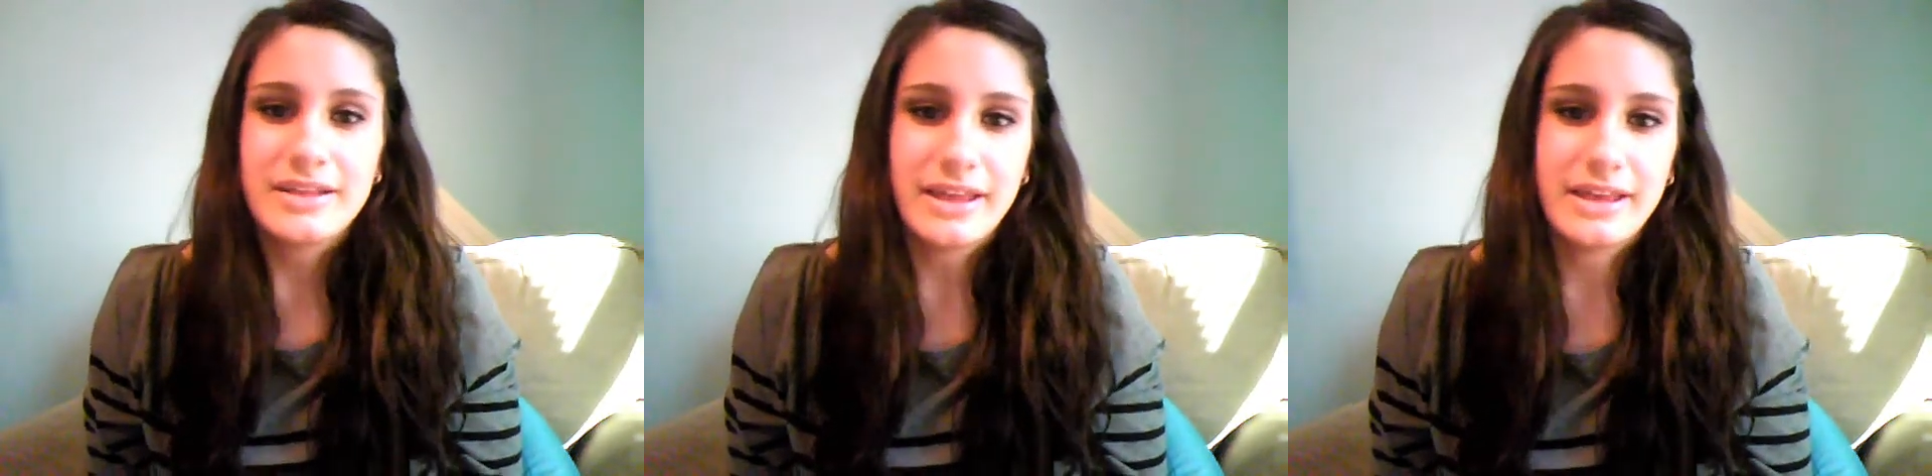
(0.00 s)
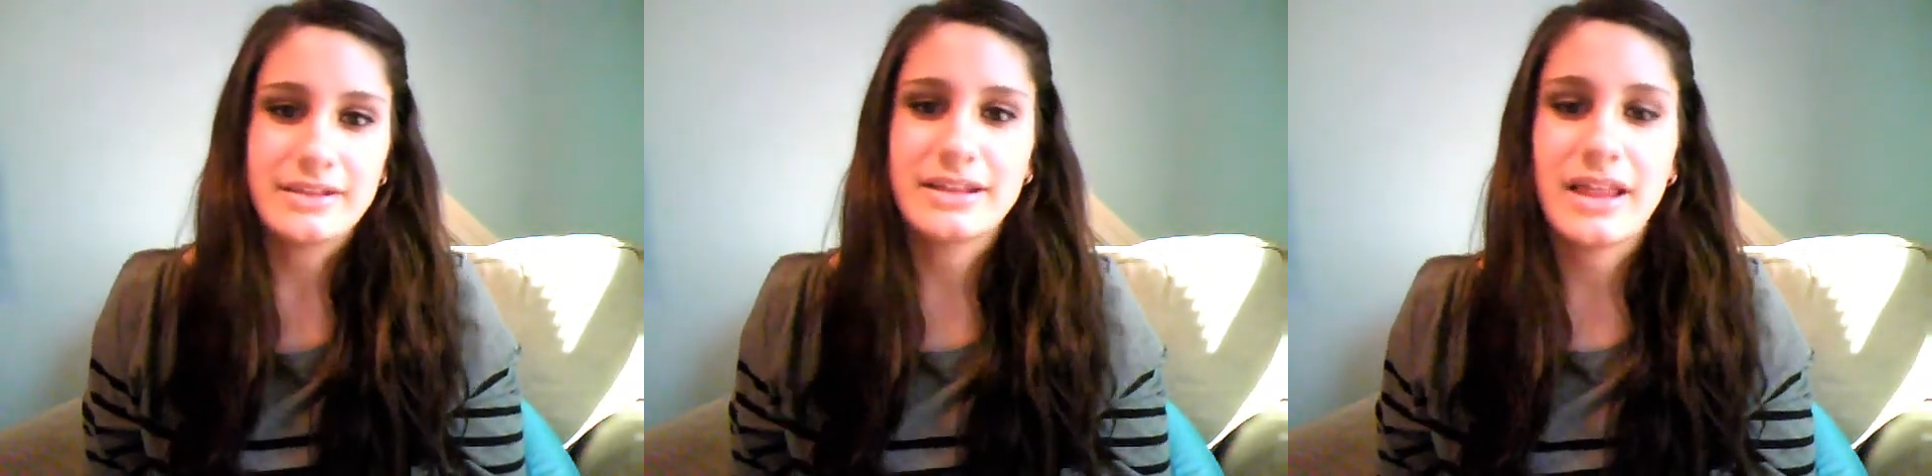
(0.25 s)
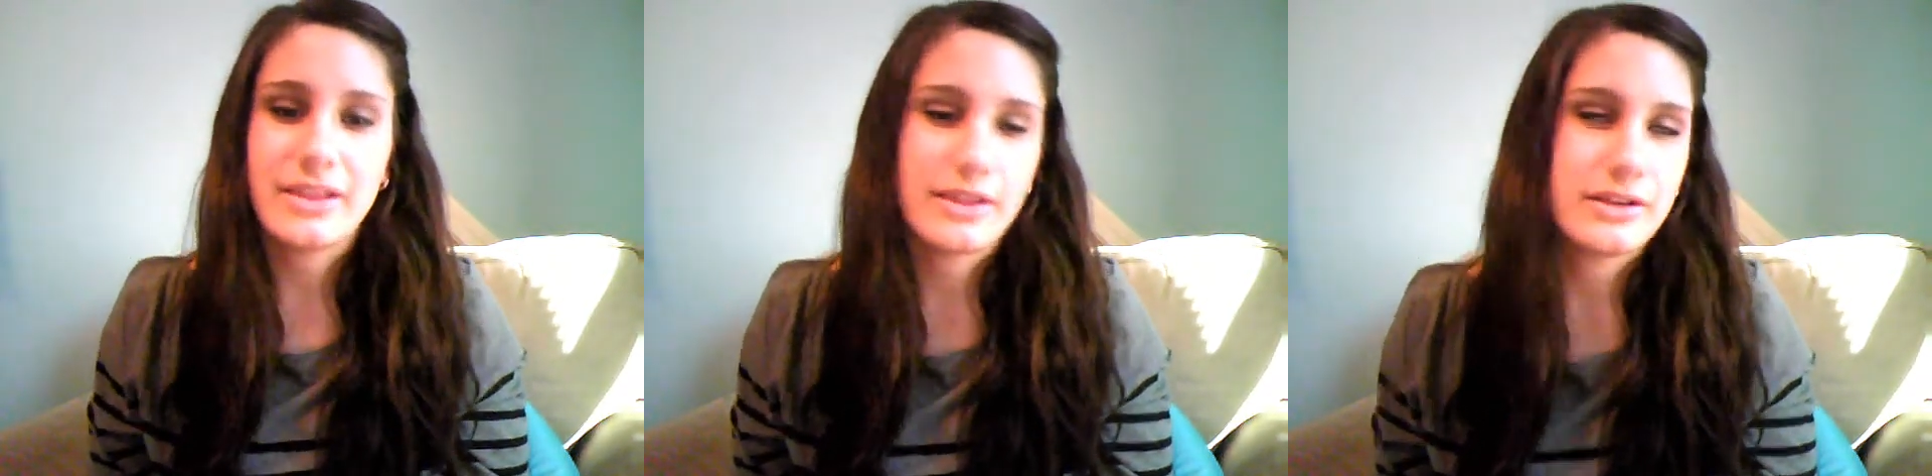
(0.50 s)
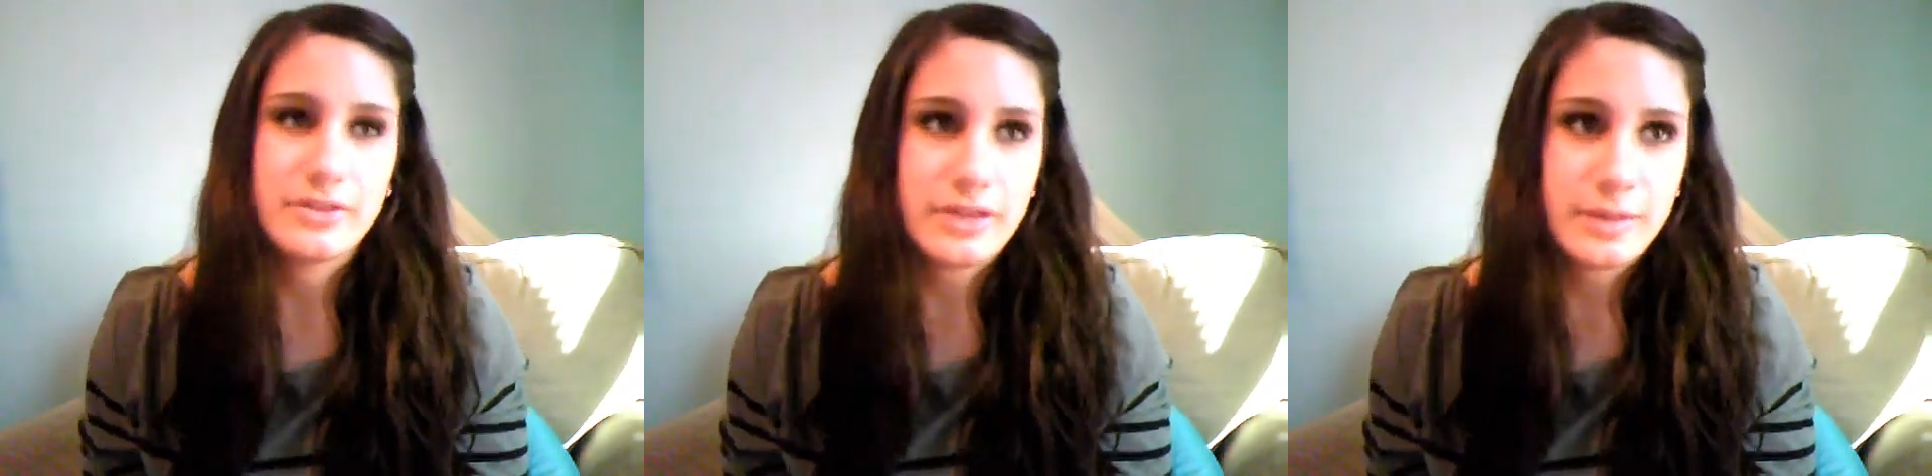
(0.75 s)
like, not
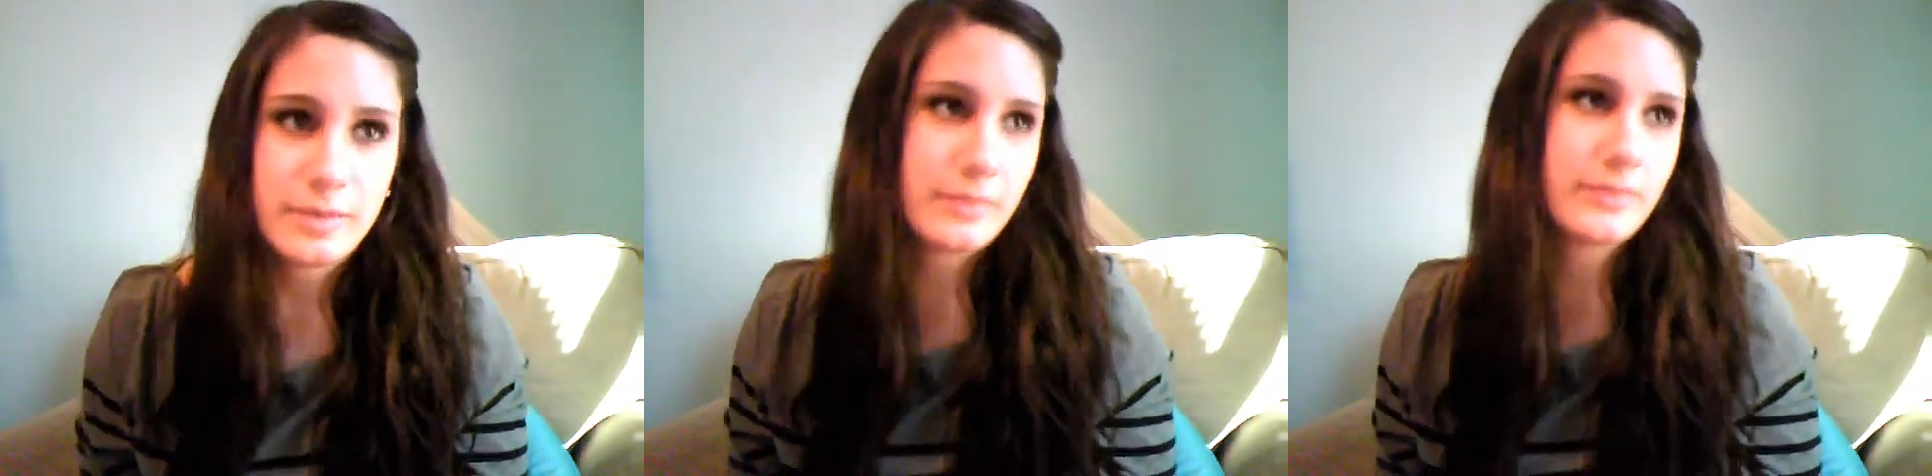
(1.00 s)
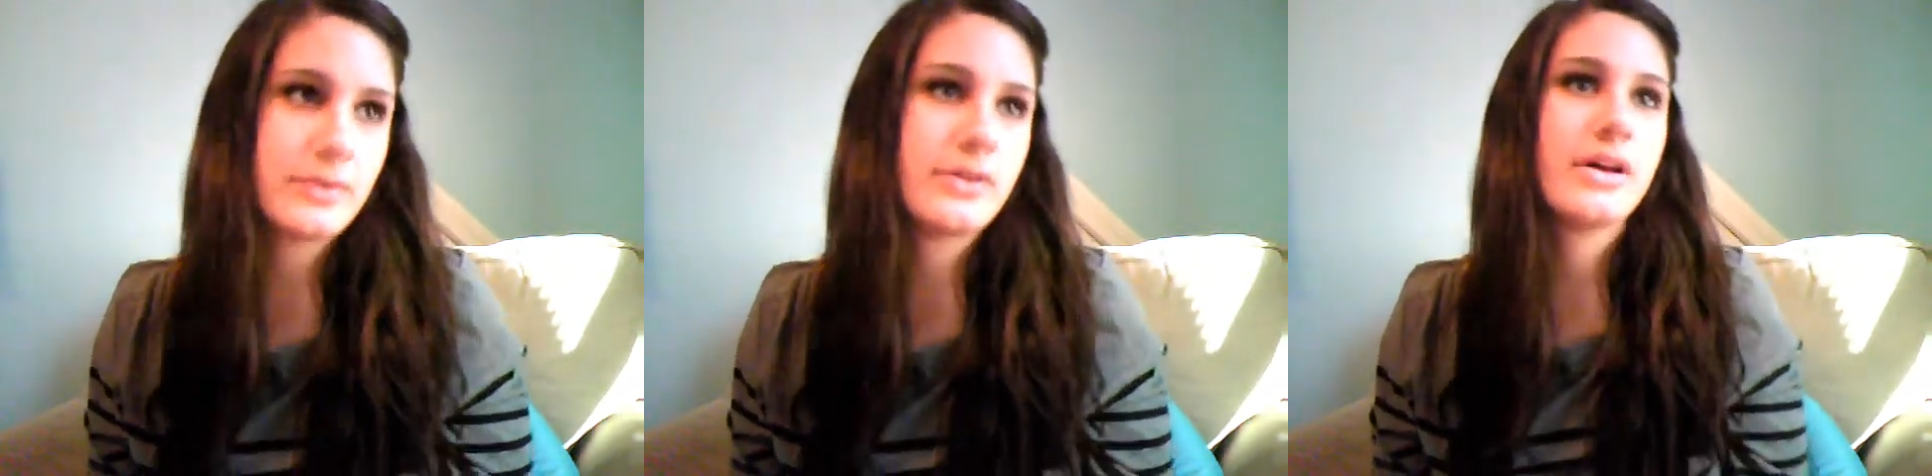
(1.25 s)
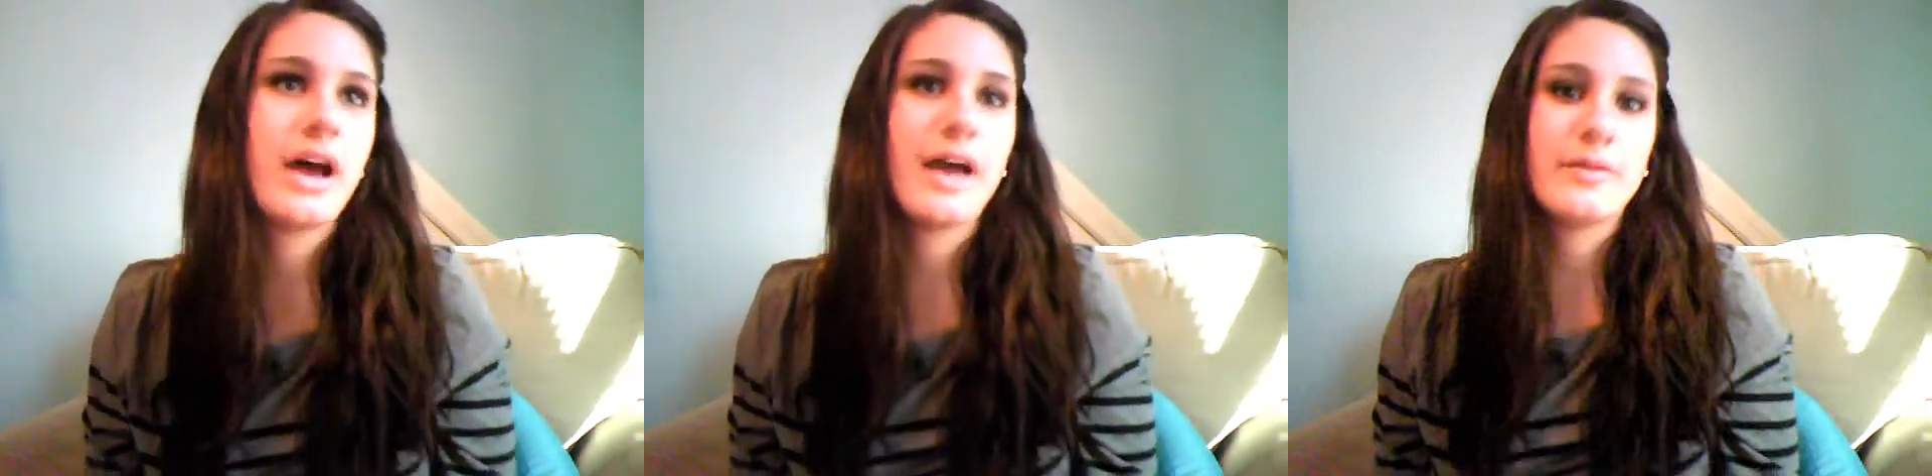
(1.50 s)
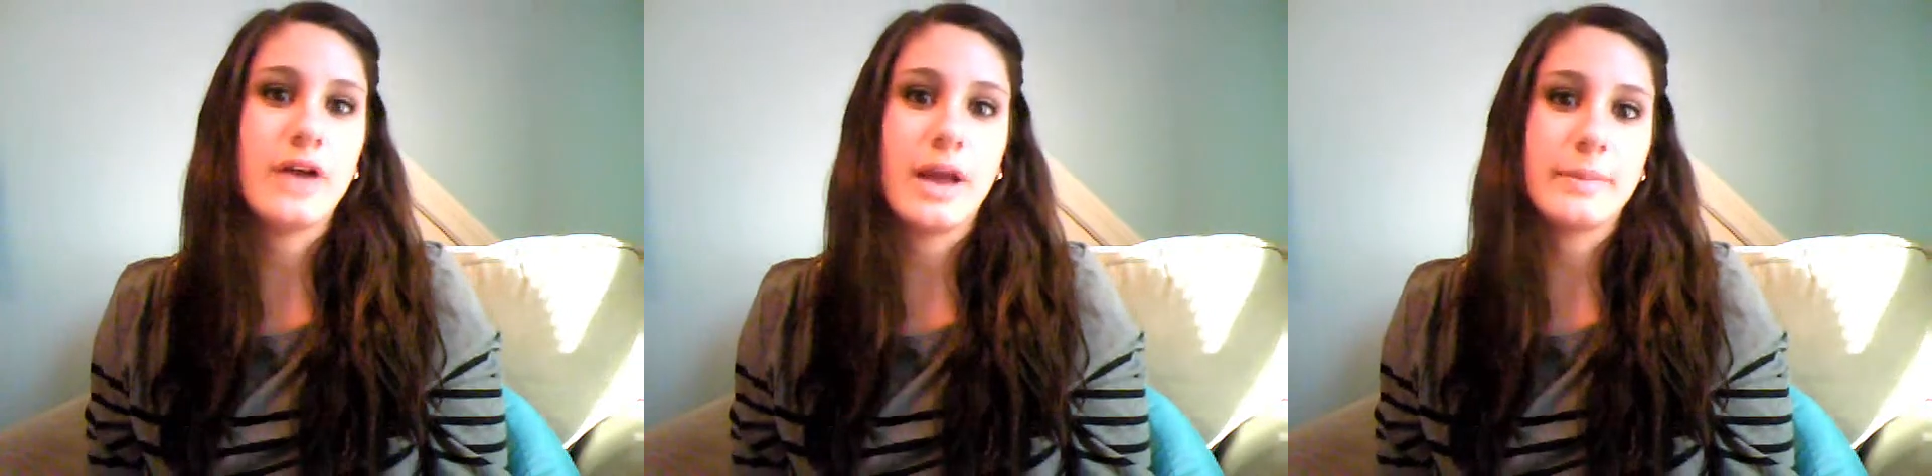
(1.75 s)
literally, but
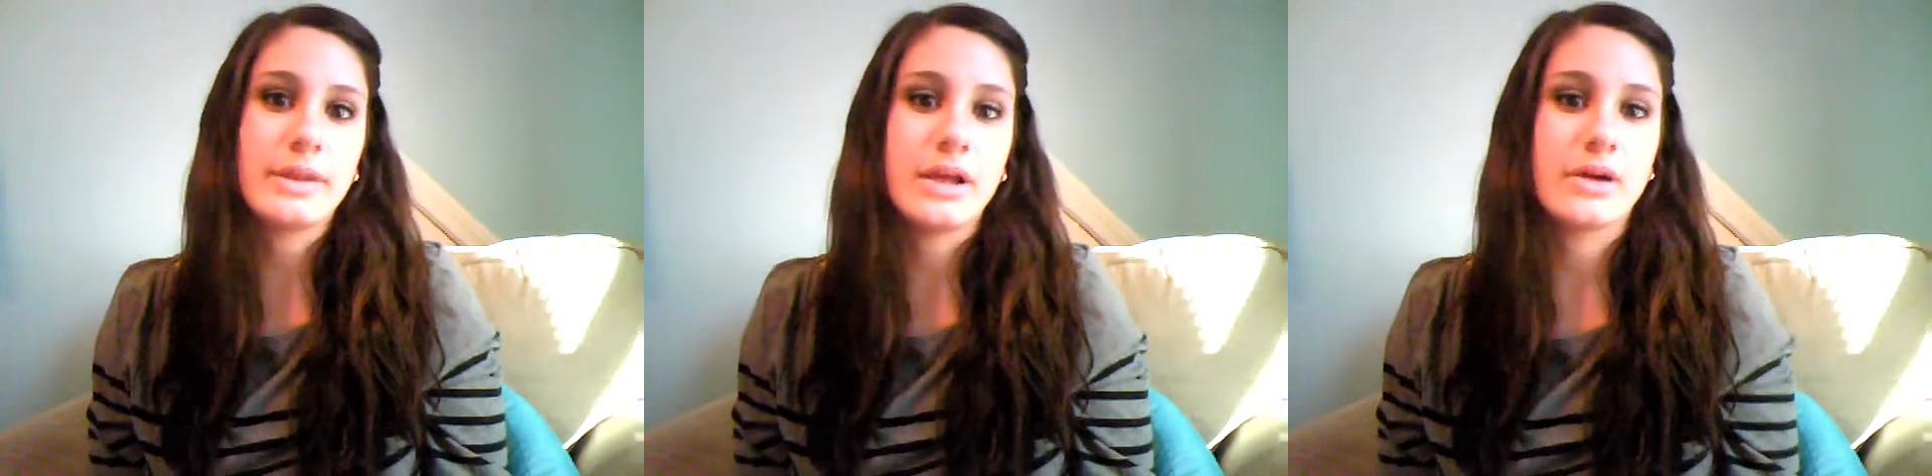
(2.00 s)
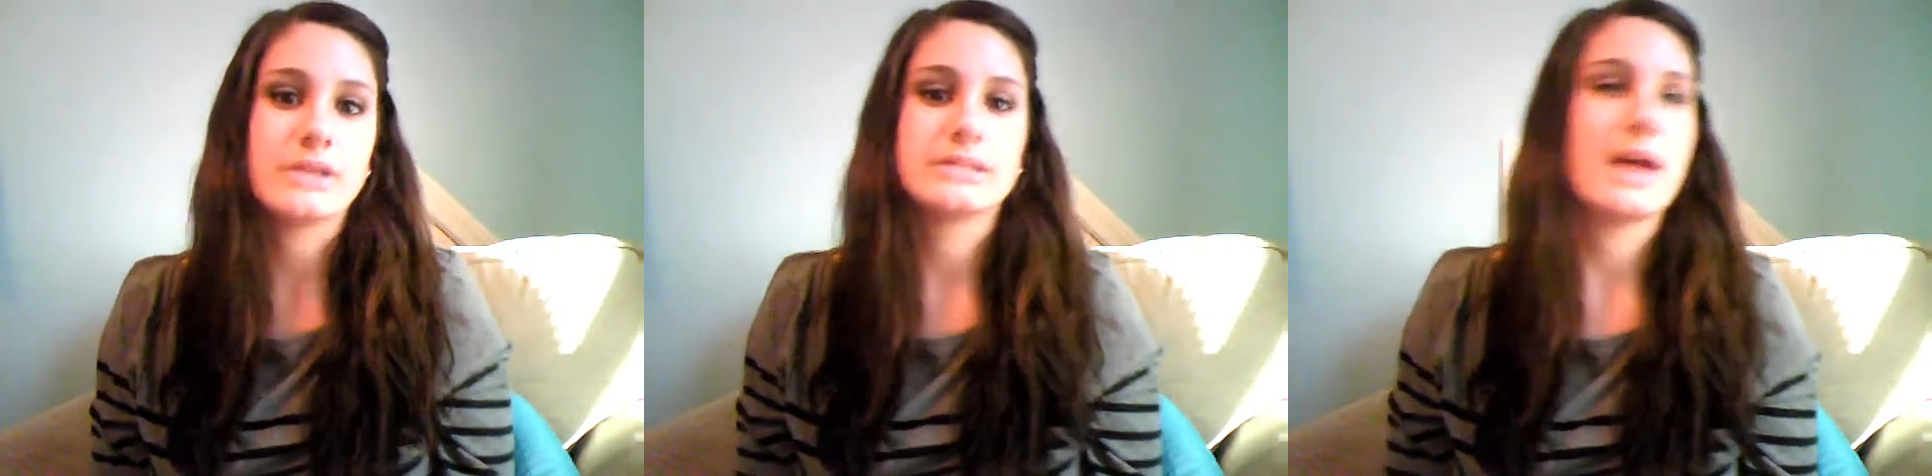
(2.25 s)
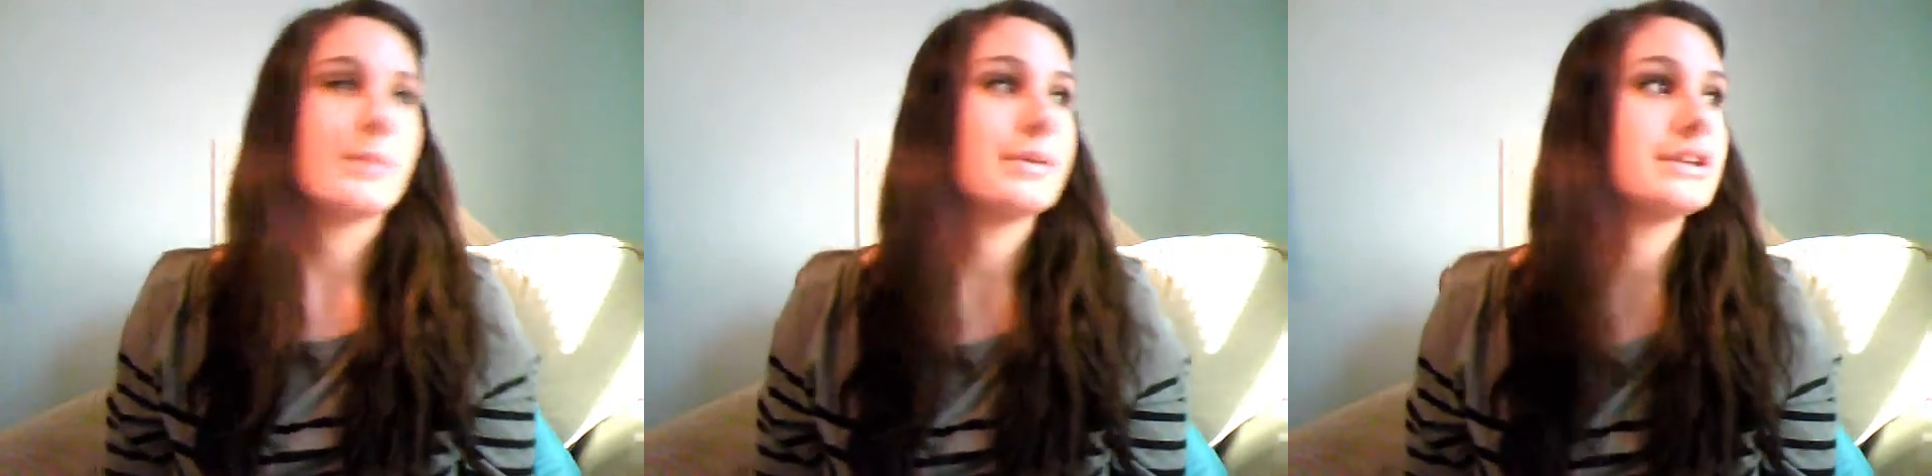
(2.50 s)
I go outside,